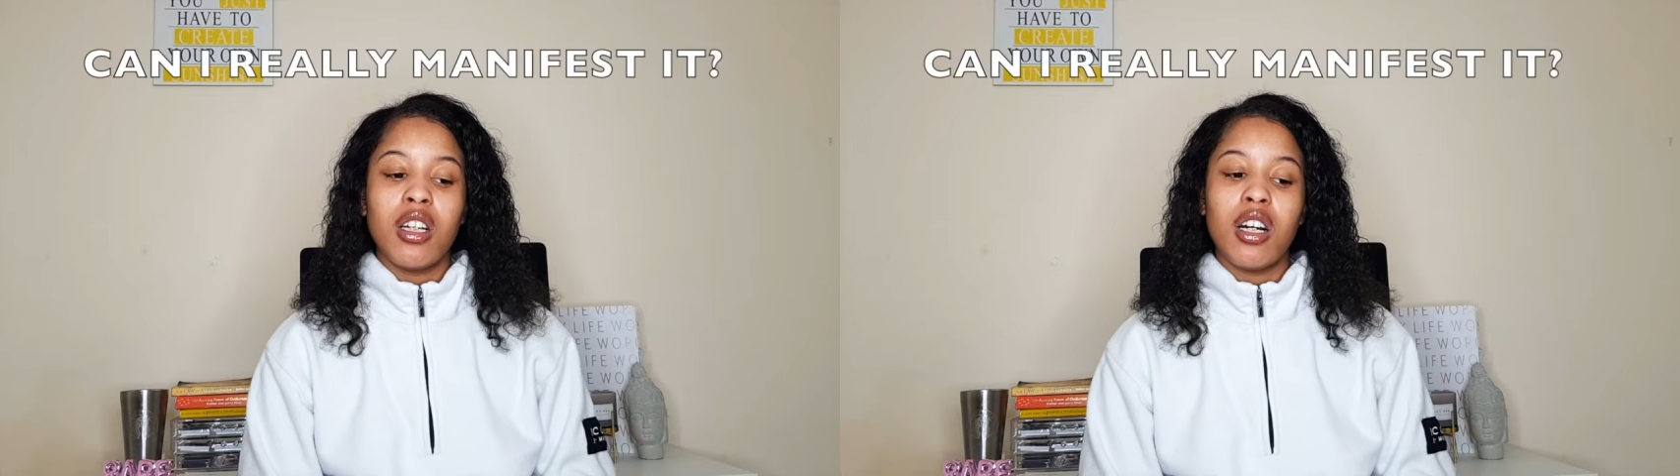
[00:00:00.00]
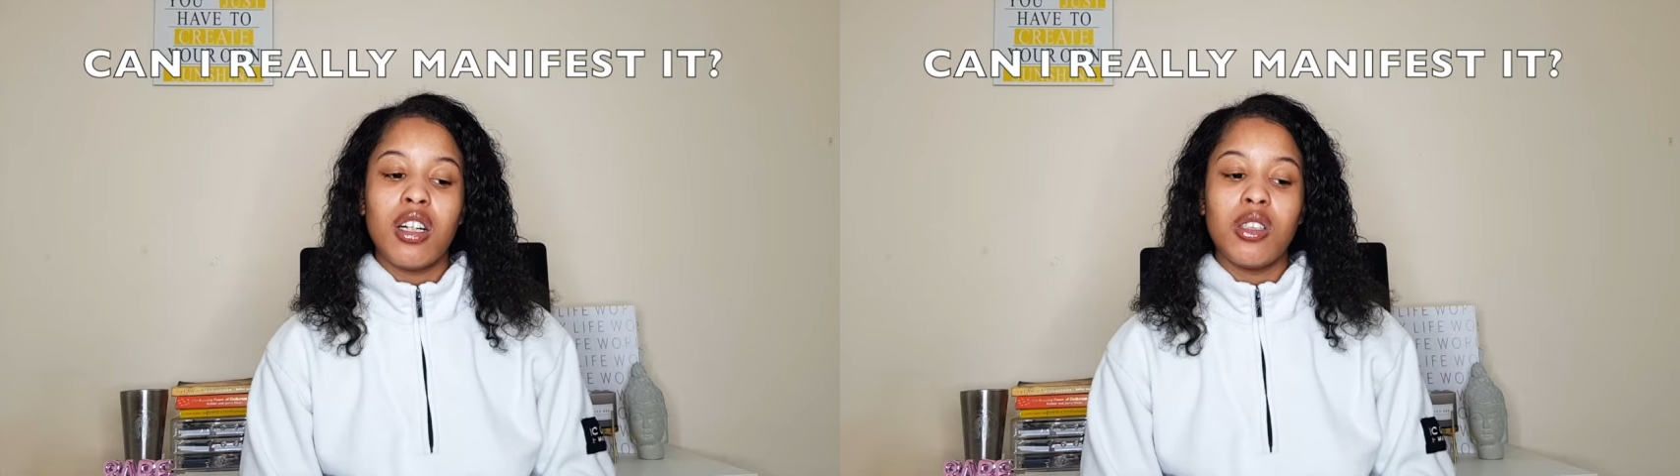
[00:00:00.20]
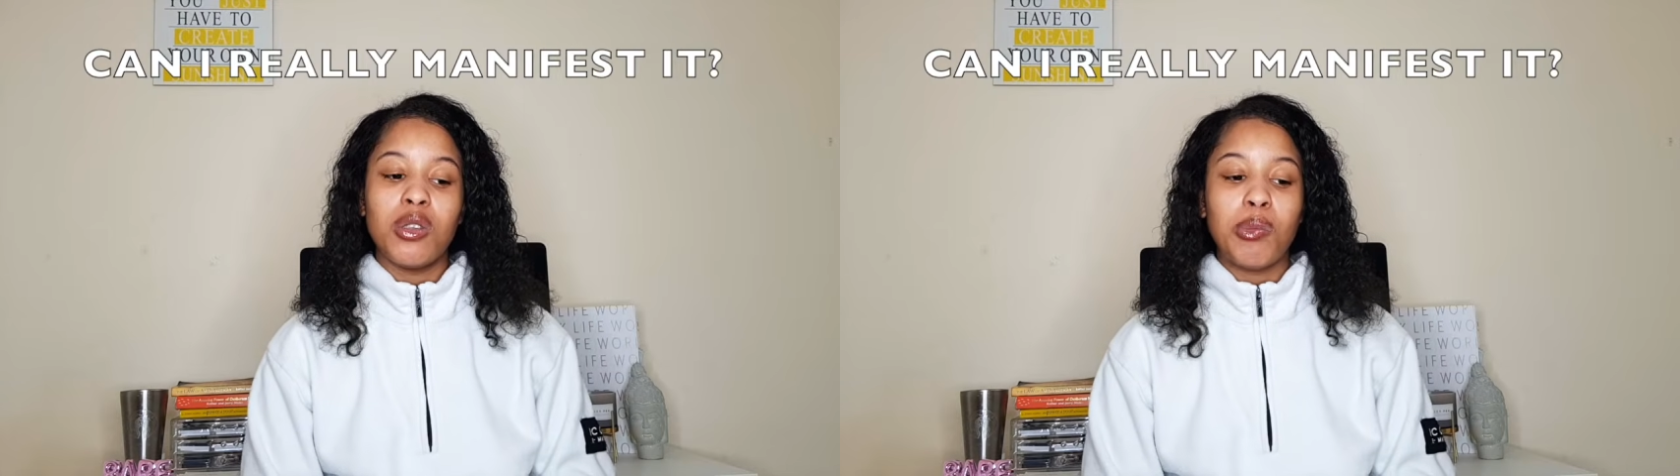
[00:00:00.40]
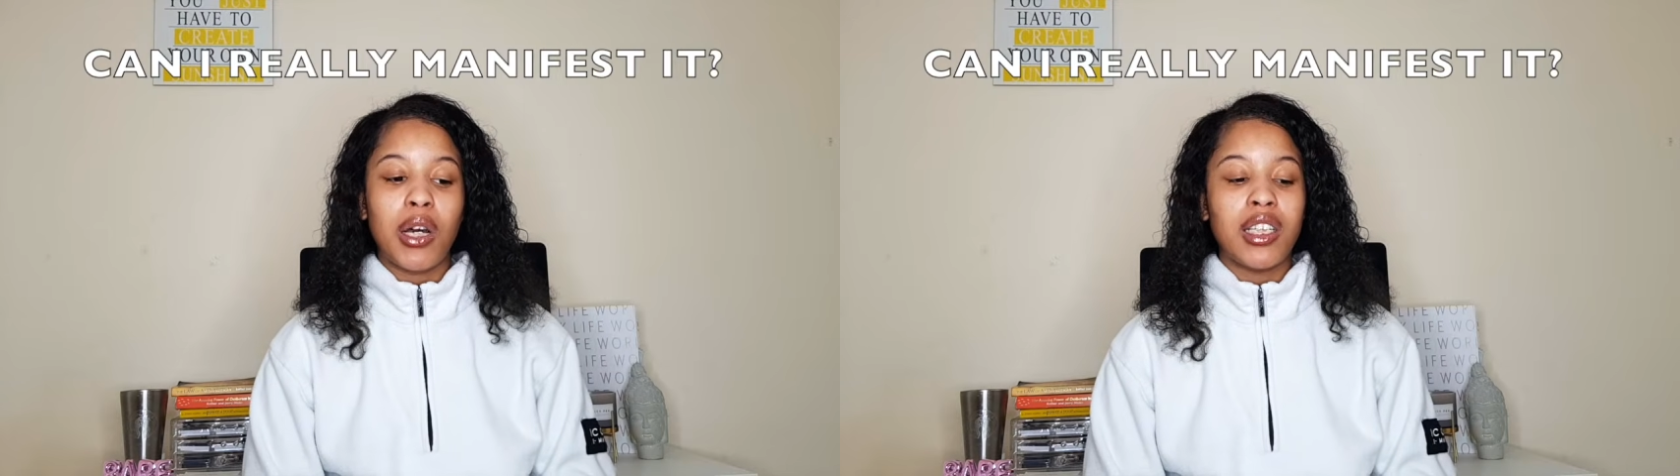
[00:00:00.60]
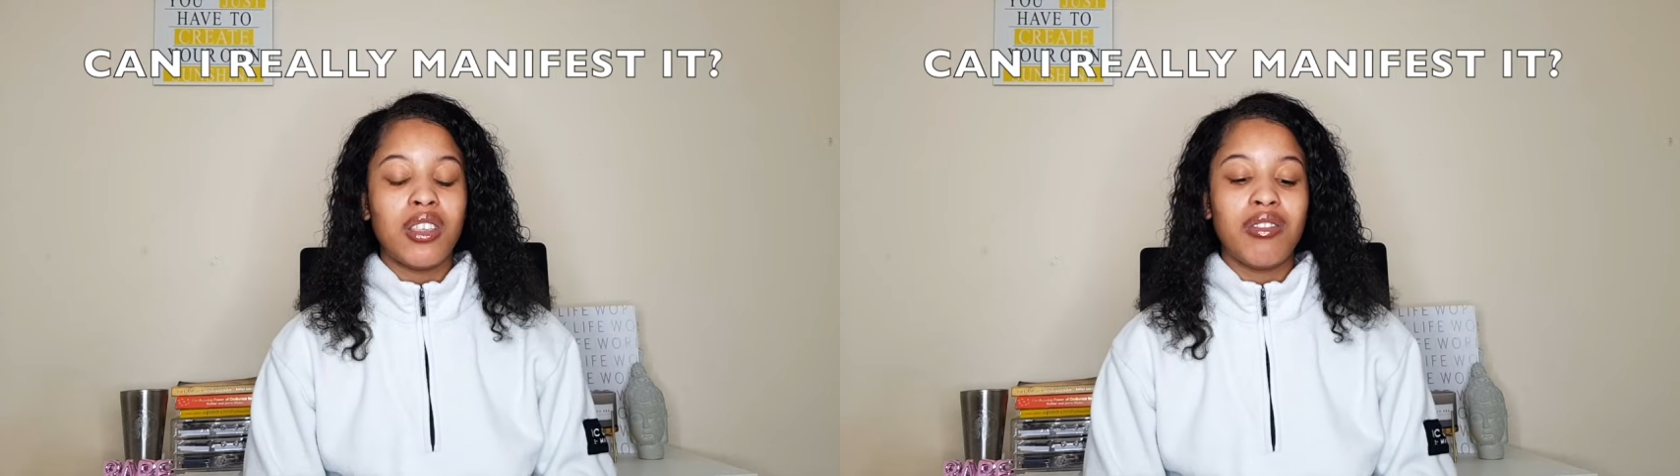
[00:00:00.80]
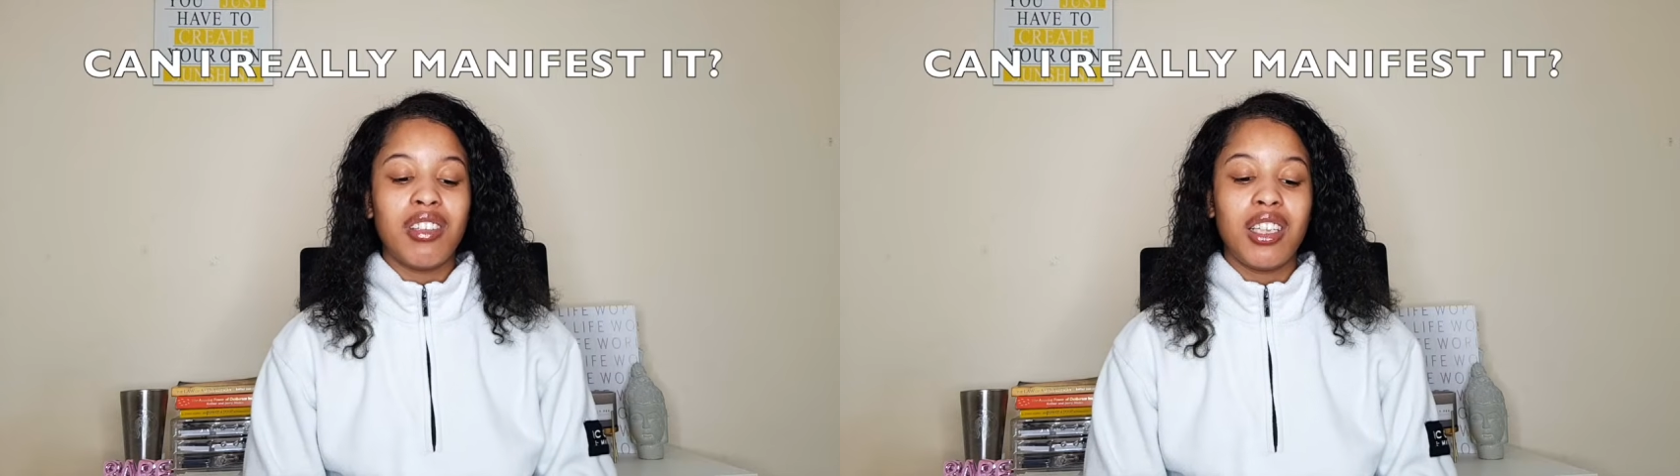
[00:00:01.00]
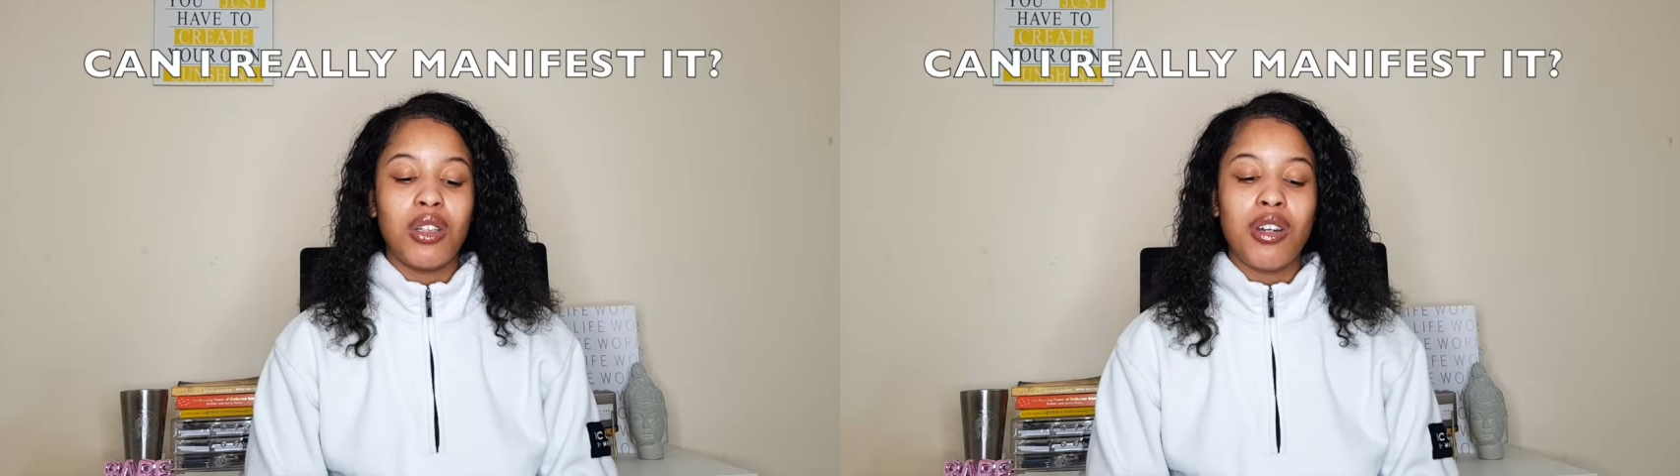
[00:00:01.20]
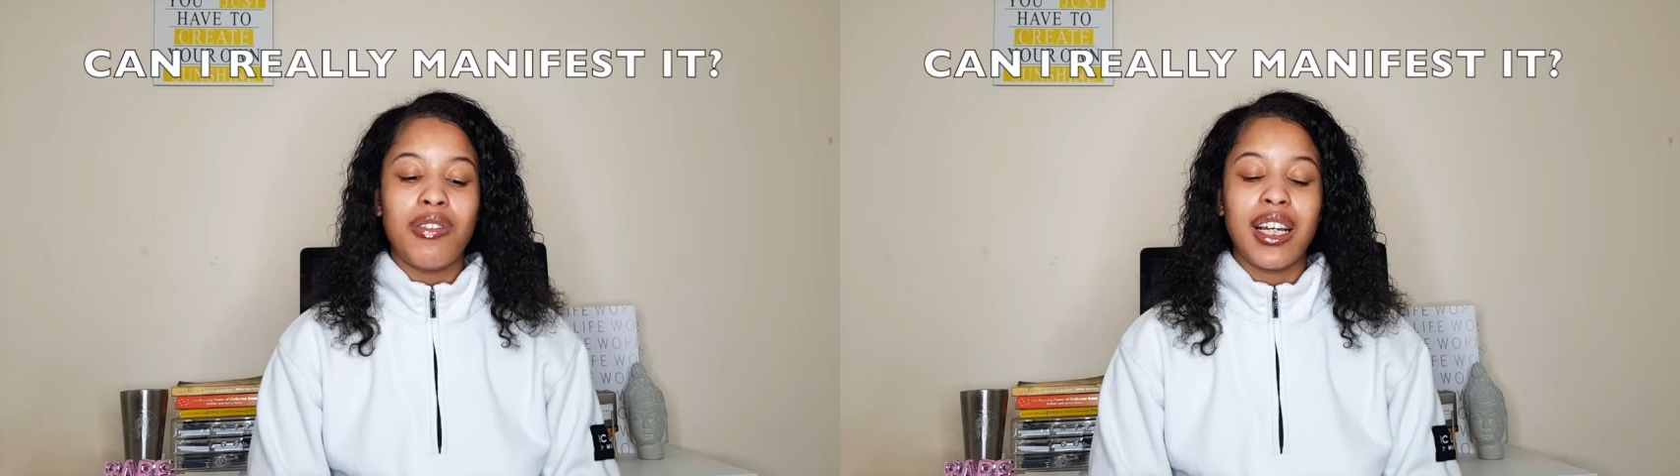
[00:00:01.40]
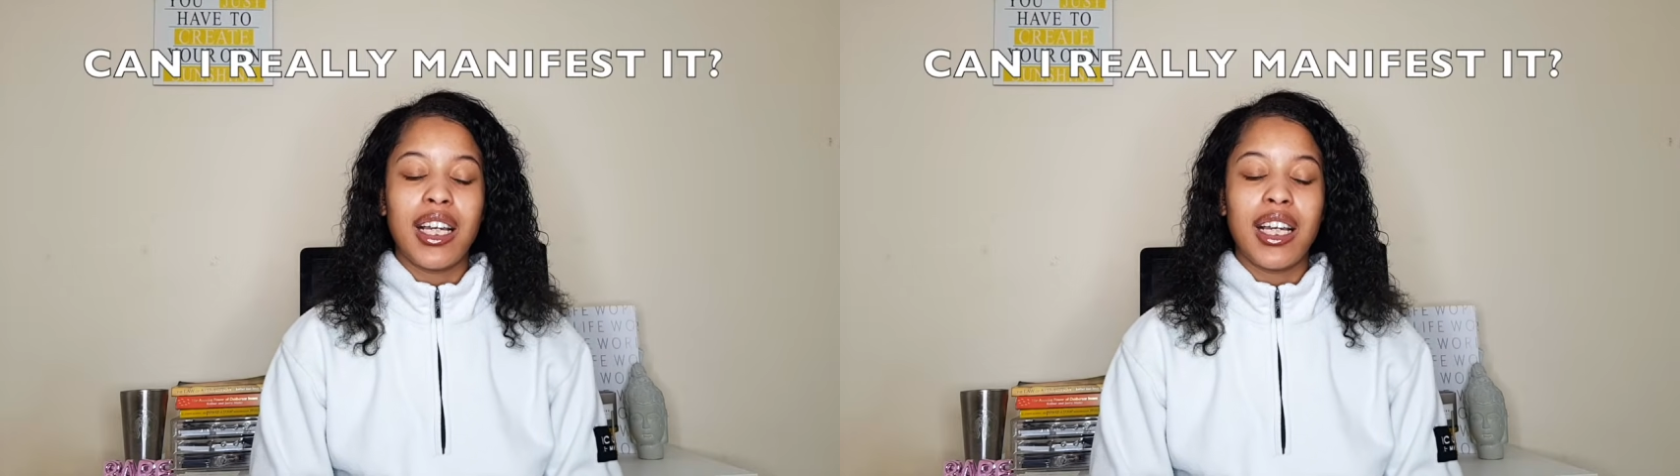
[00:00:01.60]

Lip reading: oh, but I don't really know if I